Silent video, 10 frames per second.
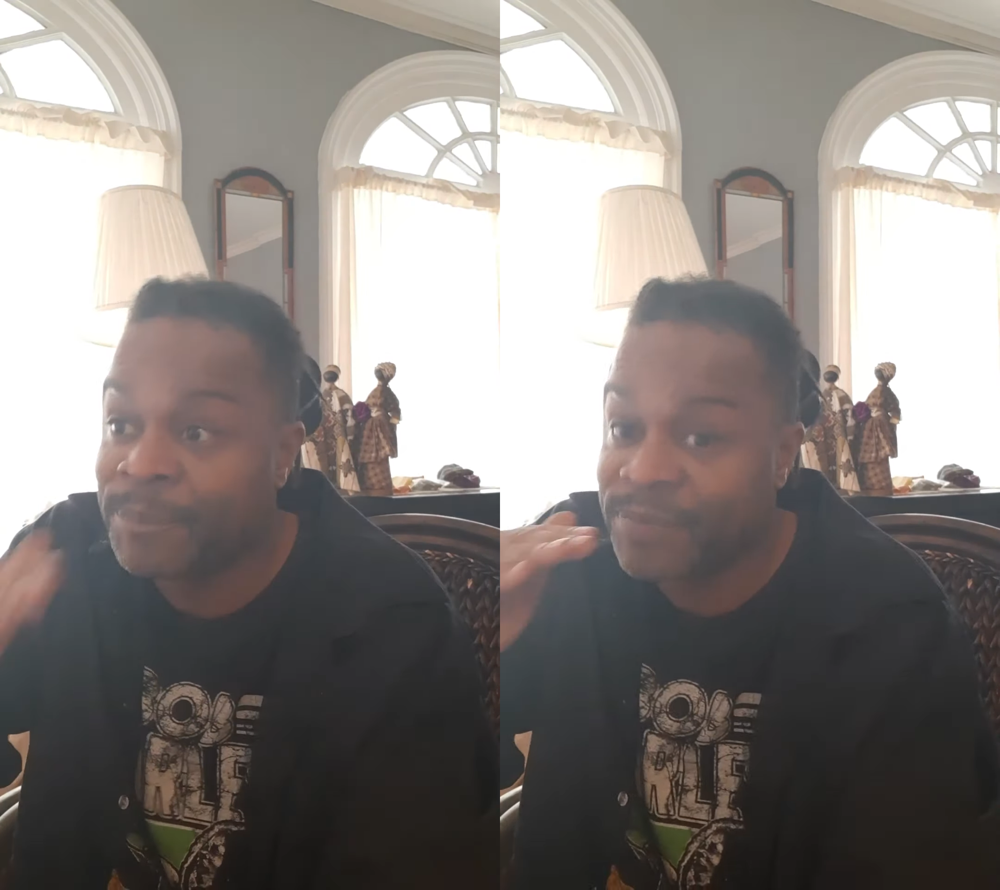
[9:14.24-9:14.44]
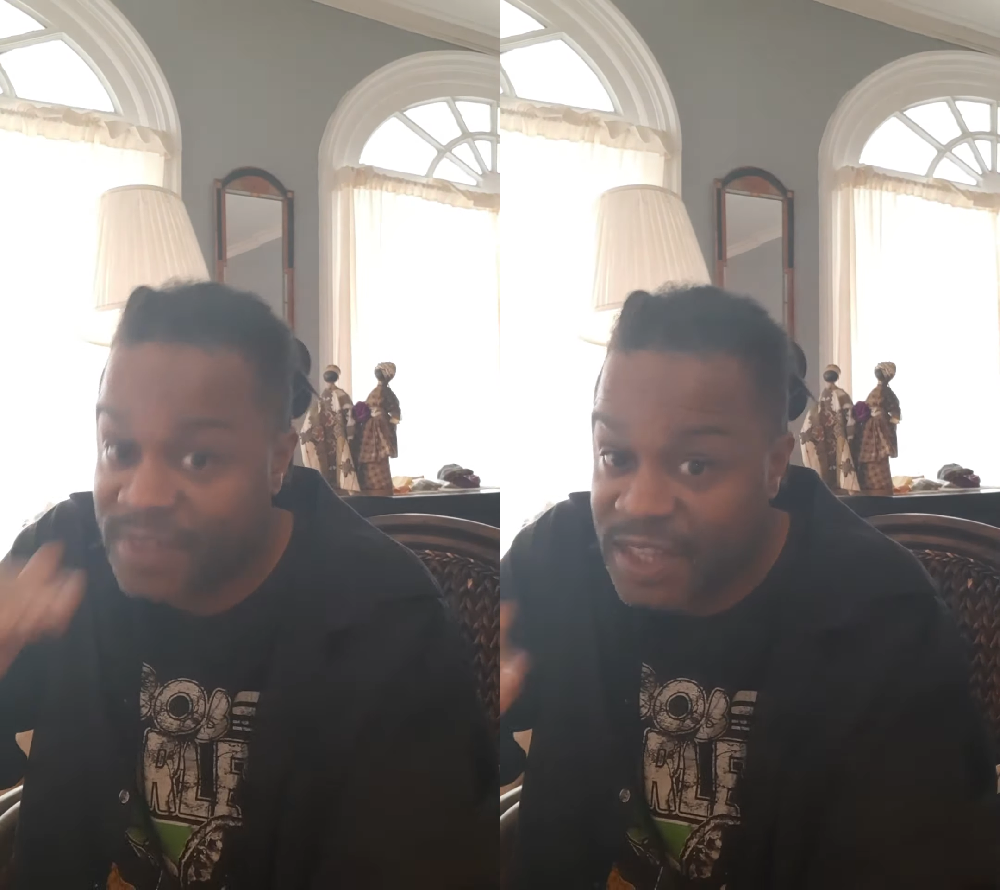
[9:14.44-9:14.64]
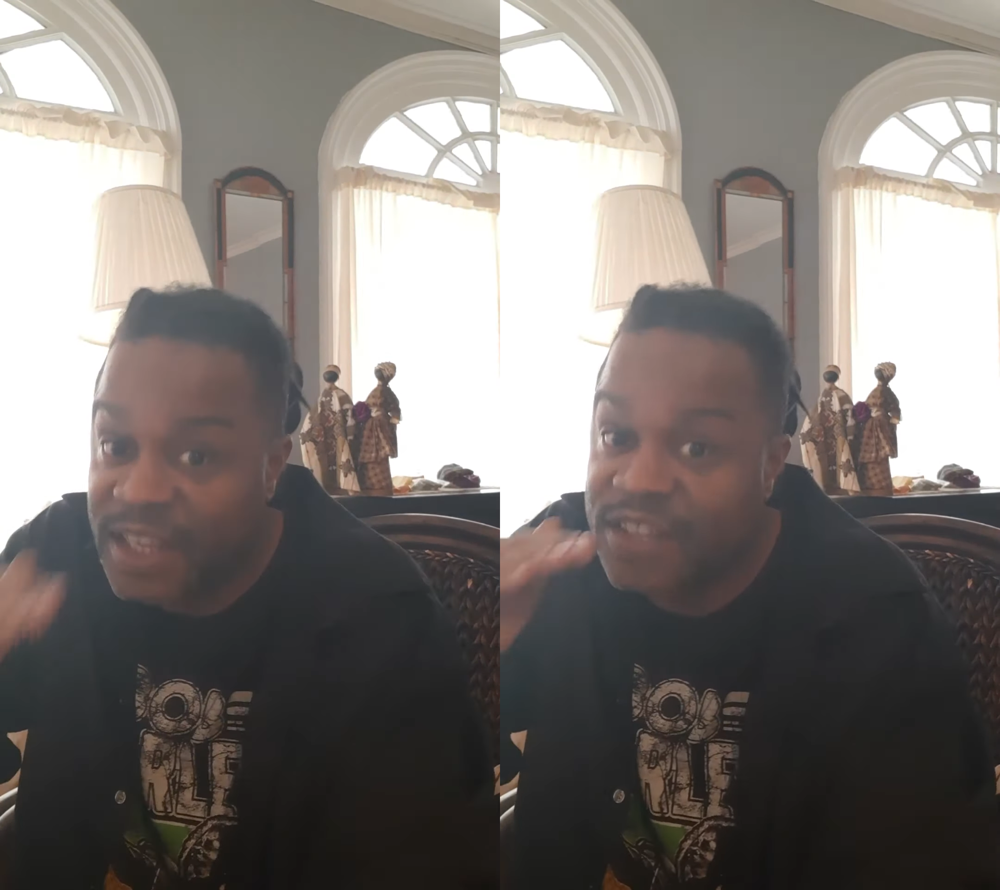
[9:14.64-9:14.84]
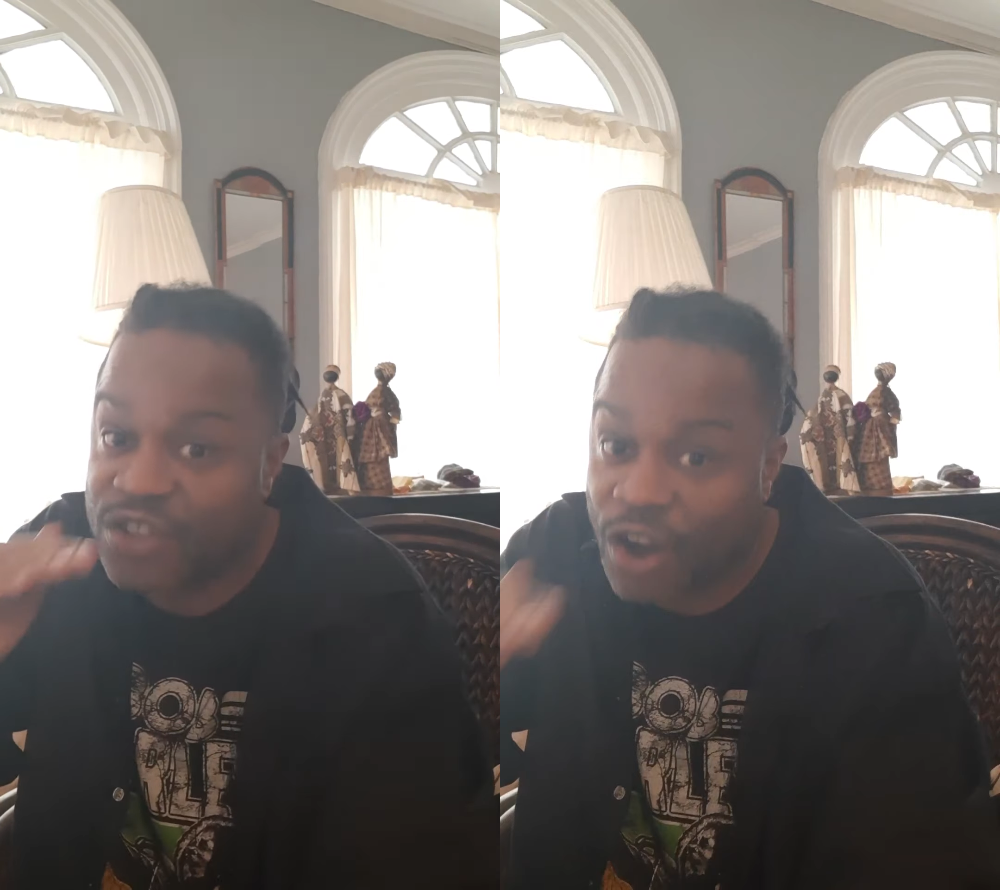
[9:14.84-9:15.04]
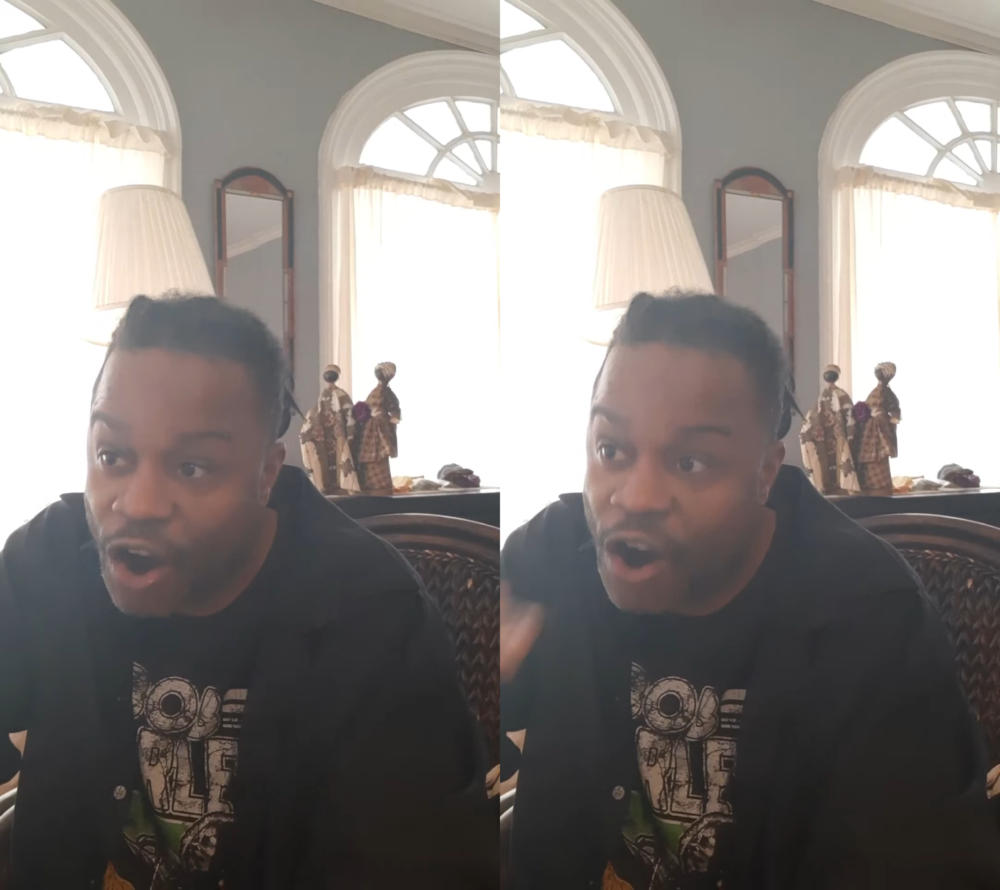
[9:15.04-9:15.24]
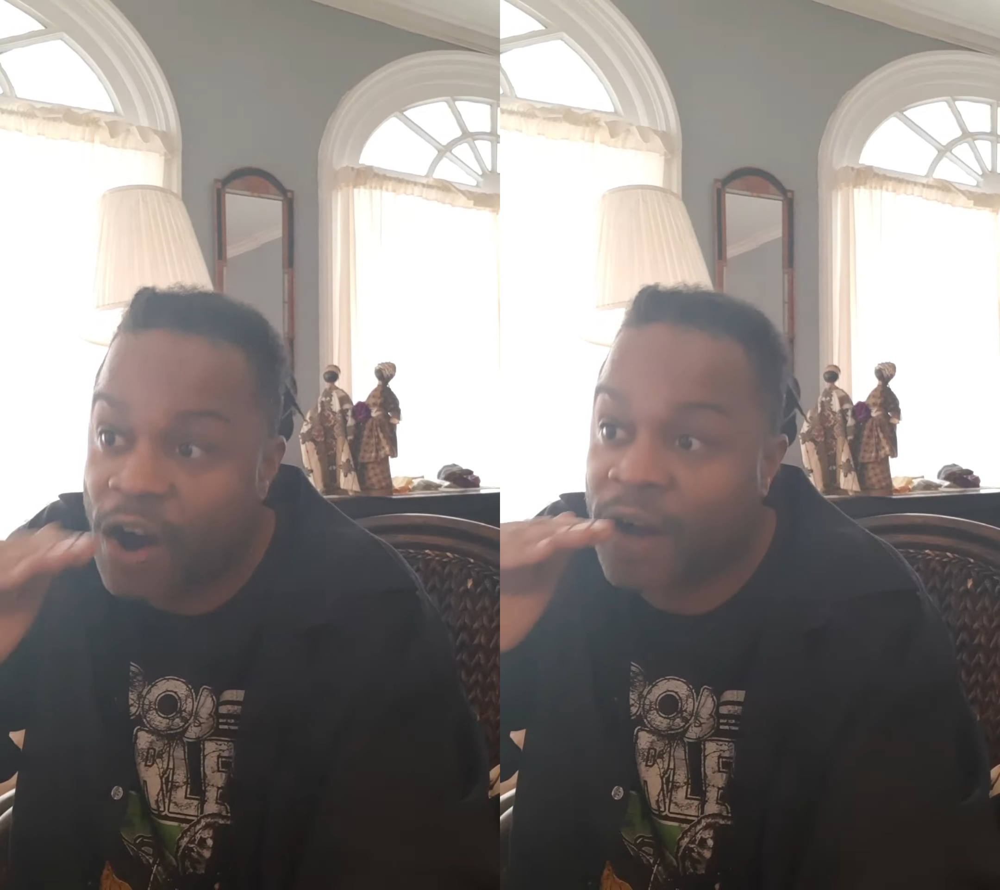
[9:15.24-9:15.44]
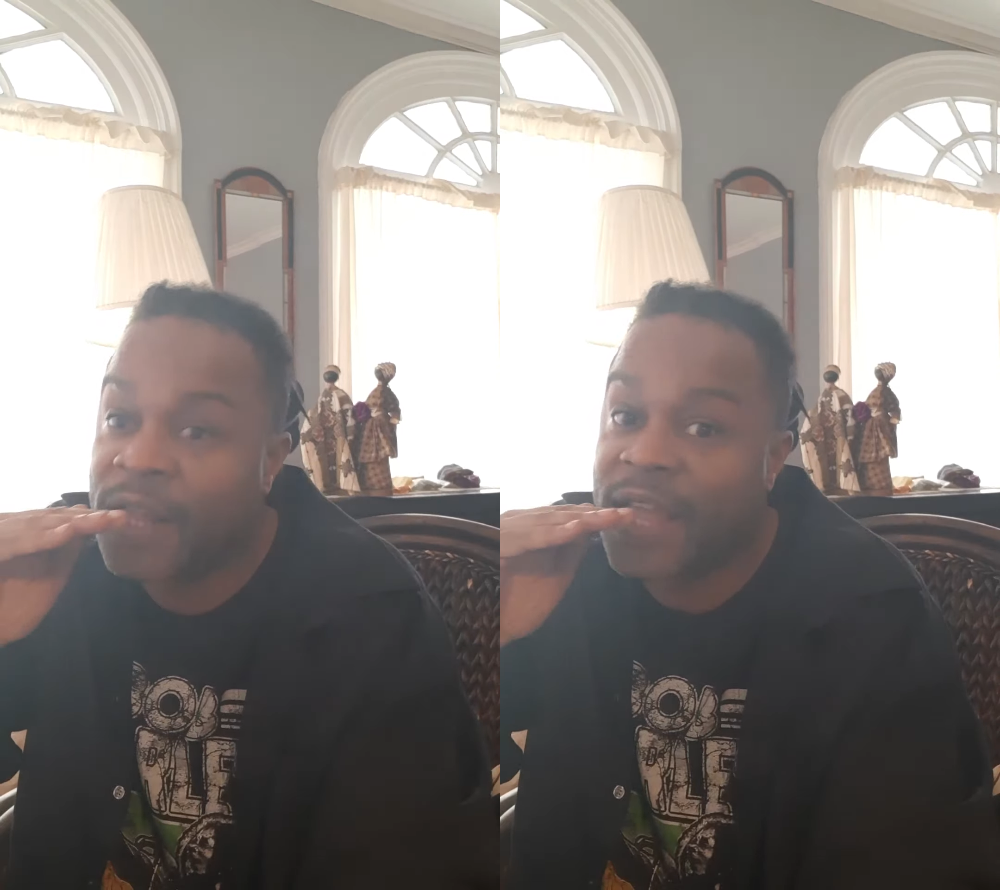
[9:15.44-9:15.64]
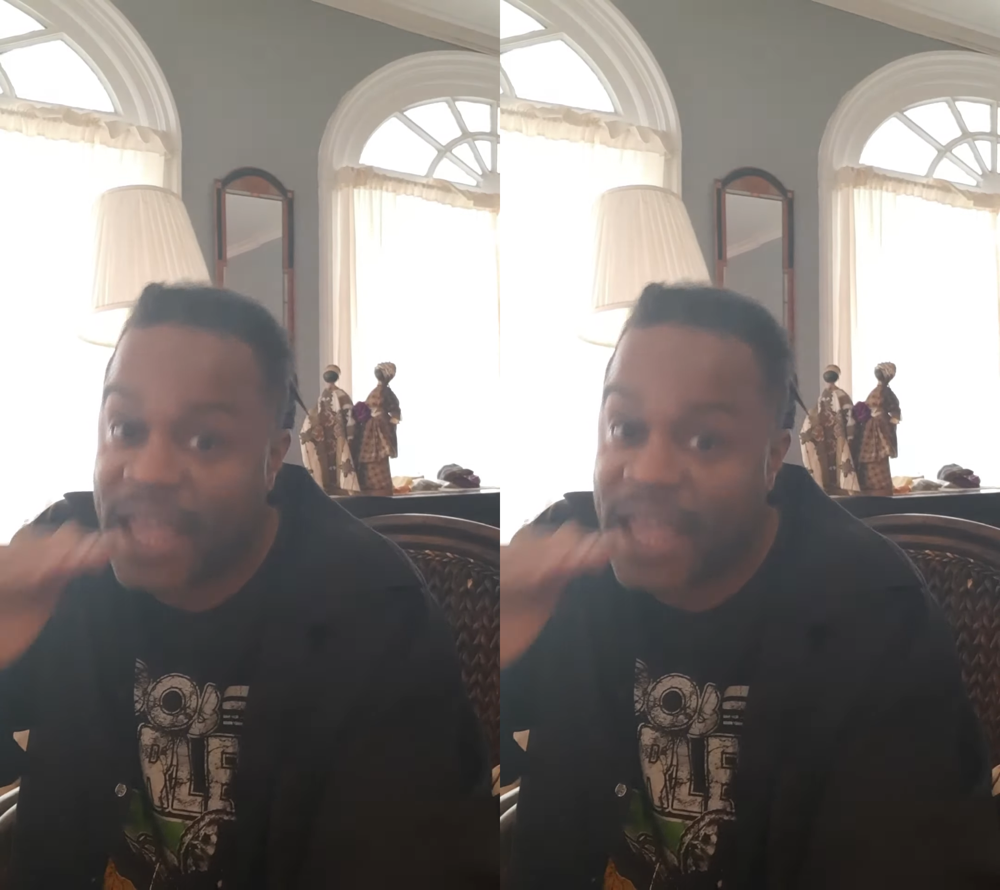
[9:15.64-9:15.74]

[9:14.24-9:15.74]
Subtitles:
these are